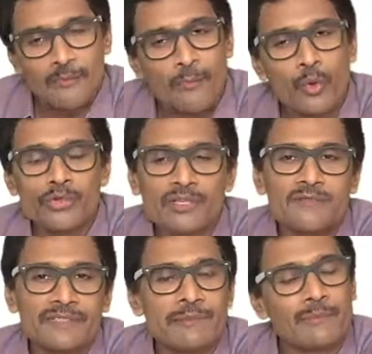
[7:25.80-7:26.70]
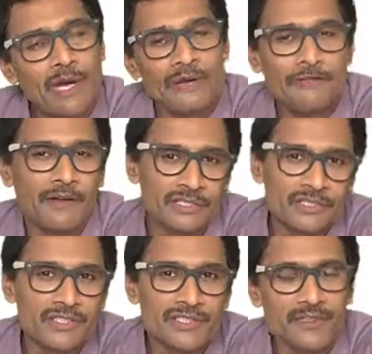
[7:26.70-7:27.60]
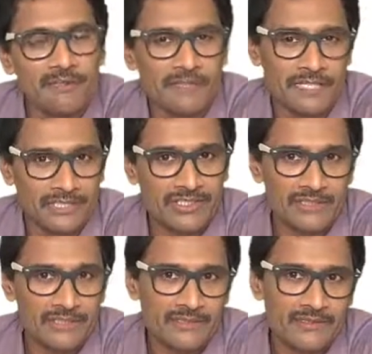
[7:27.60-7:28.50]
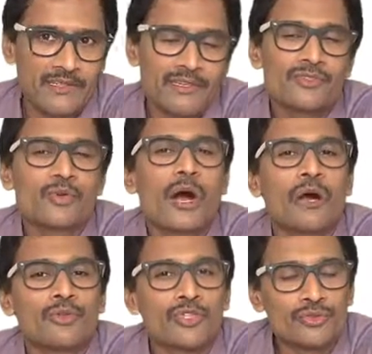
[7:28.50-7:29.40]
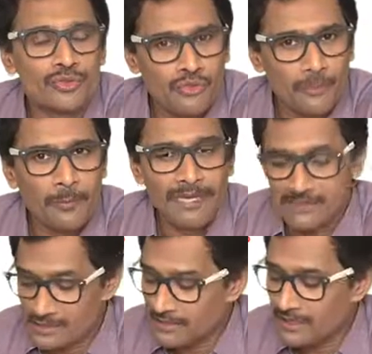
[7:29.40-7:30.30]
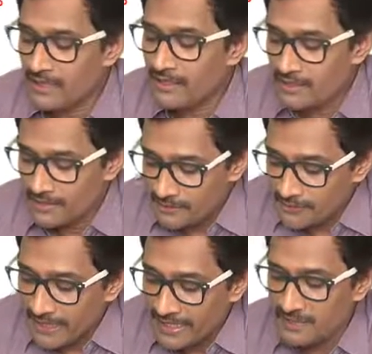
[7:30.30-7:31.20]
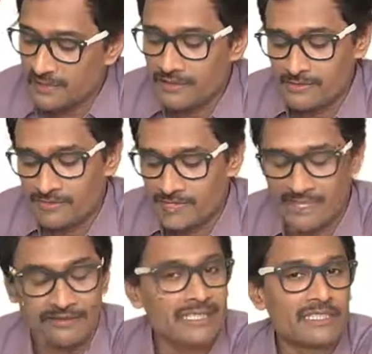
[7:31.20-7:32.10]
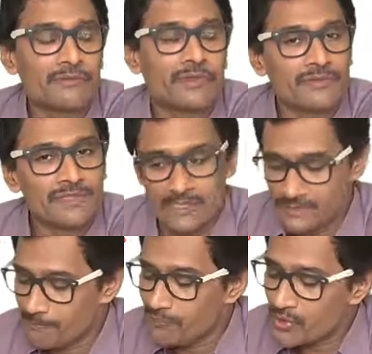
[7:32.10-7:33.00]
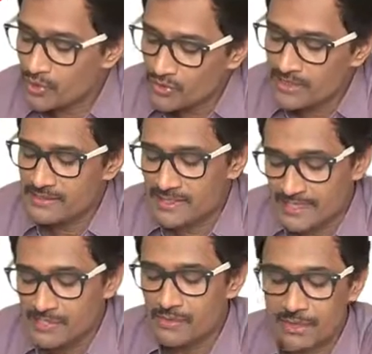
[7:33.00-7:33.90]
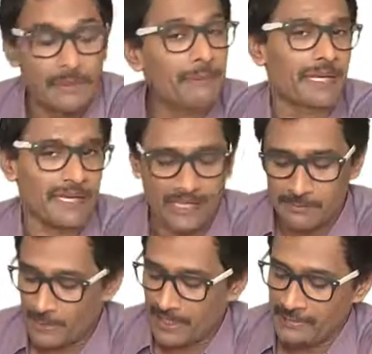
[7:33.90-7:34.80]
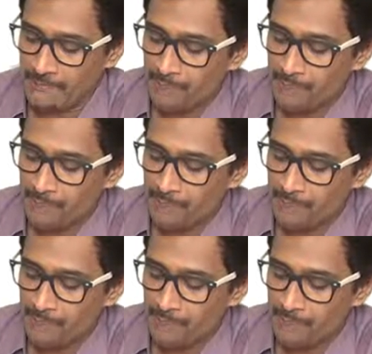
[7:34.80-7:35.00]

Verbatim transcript: both of them are functions of each other. So how do you basically find the derivative of this? So these things we'll be picking up again.